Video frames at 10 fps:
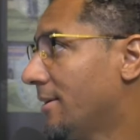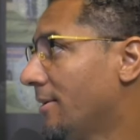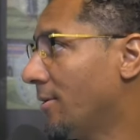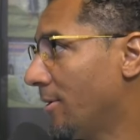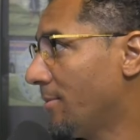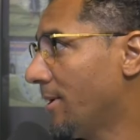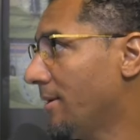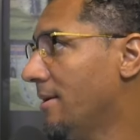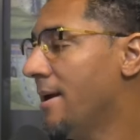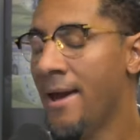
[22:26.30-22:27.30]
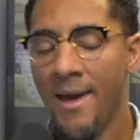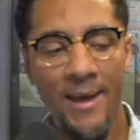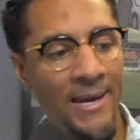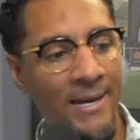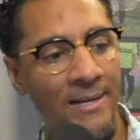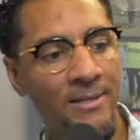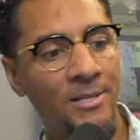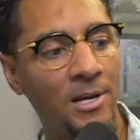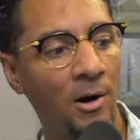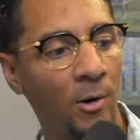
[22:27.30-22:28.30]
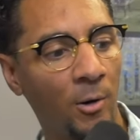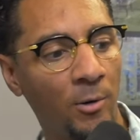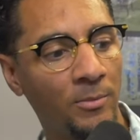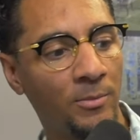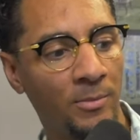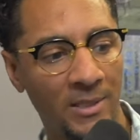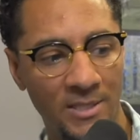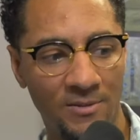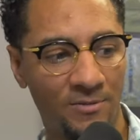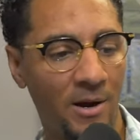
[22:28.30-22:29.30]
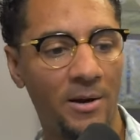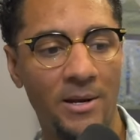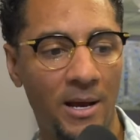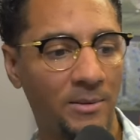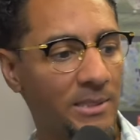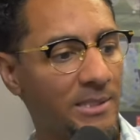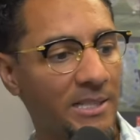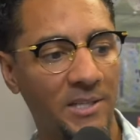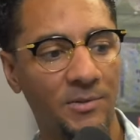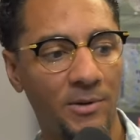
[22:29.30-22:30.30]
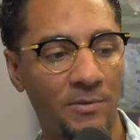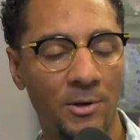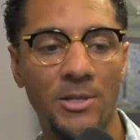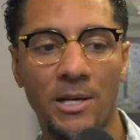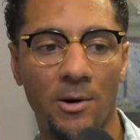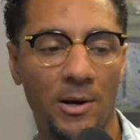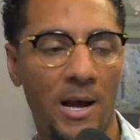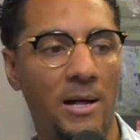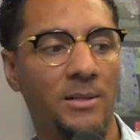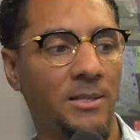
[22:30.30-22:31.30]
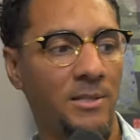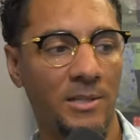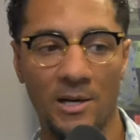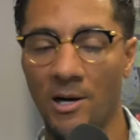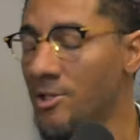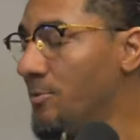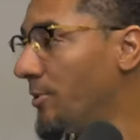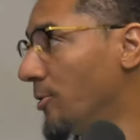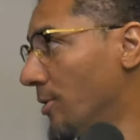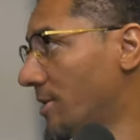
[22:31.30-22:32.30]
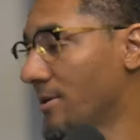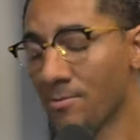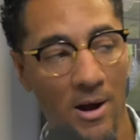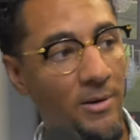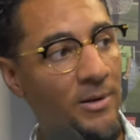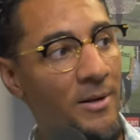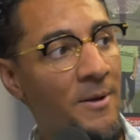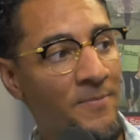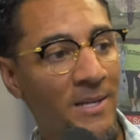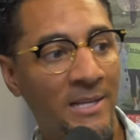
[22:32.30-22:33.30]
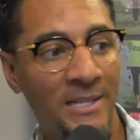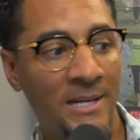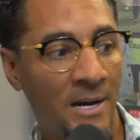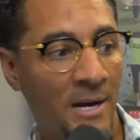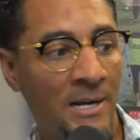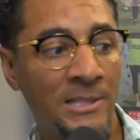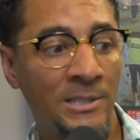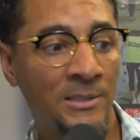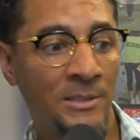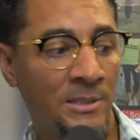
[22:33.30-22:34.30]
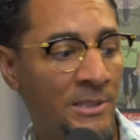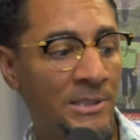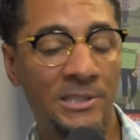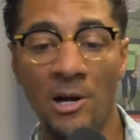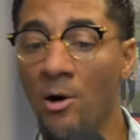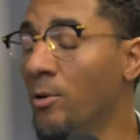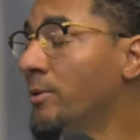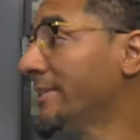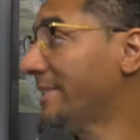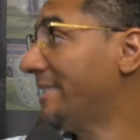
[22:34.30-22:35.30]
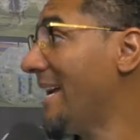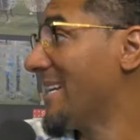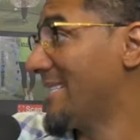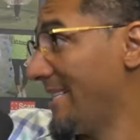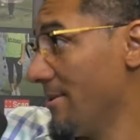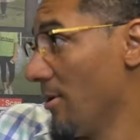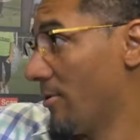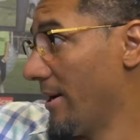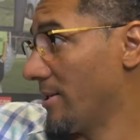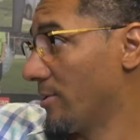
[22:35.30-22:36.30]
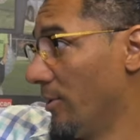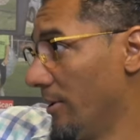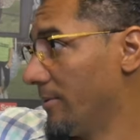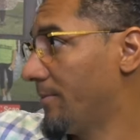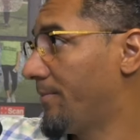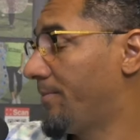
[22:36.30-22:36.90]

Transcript: You know what I mean? And so, but she's very damn successful, even though she didn't go to college. She took an entrepreneurship route. You don't have to go to college. So, so she had a zero. She probably